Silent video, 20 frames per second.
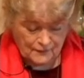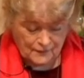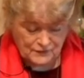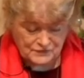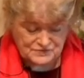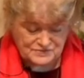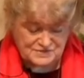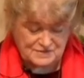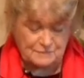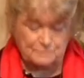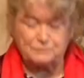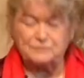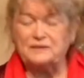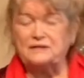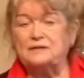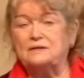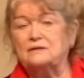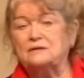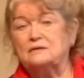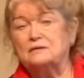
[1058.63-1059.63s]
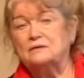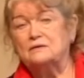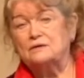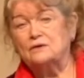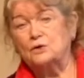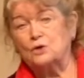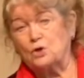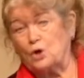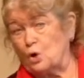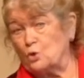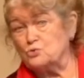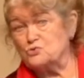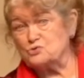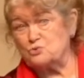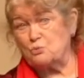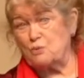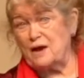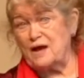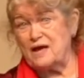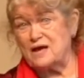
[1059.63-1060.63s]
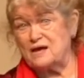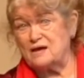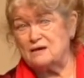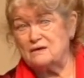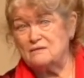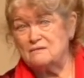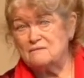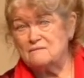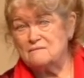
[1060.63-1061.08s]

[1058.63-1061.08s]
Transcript: simply goes away.